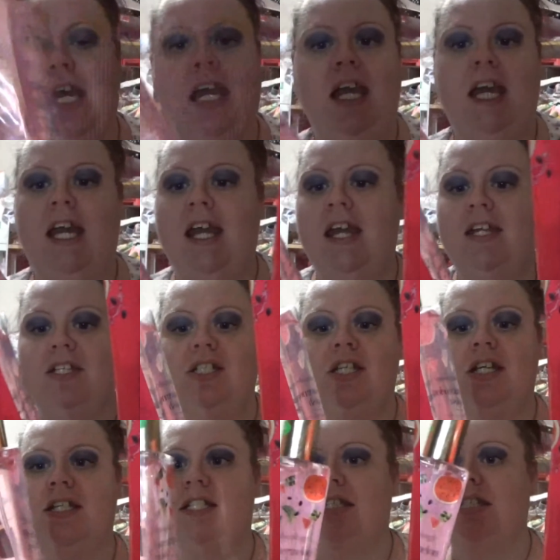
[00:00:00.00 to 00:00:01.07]
It
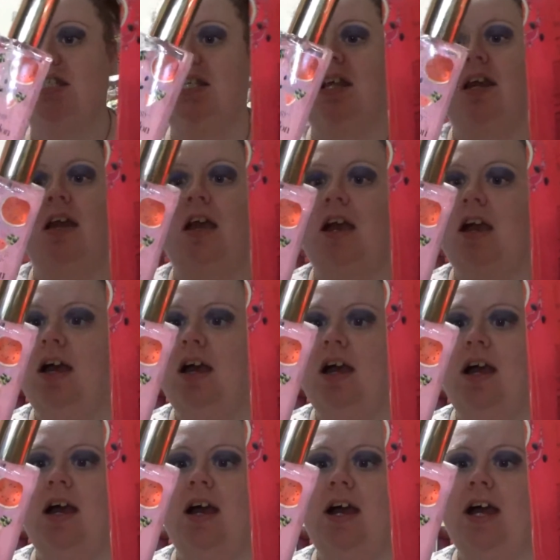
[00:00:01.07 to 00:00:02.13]
just
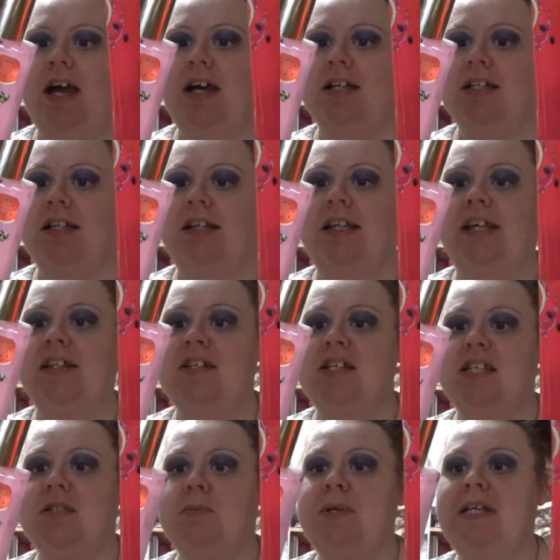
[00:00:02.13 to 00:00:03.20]
let the
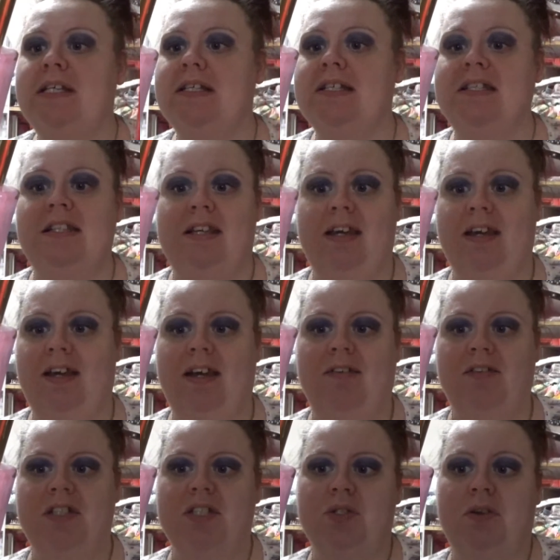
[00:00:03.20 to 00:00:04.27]
sweet scent
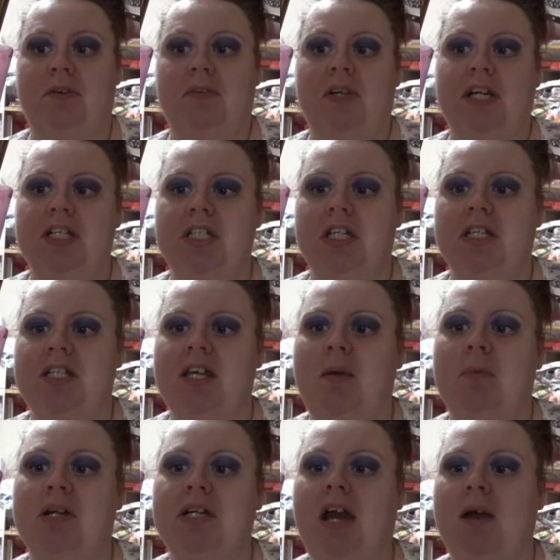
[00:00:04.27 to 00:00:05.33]
of this refreshing
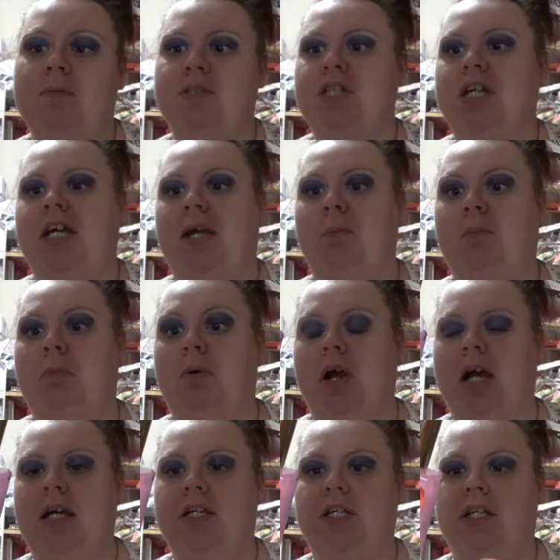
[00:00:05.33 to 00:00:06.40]
summertime treat
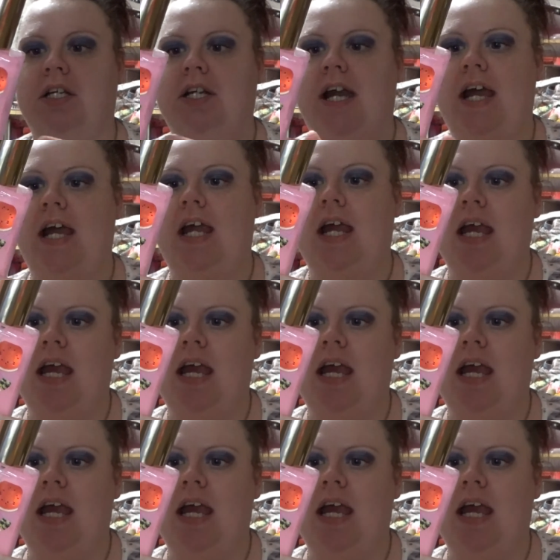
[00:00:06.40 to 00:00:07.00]
brighten your day,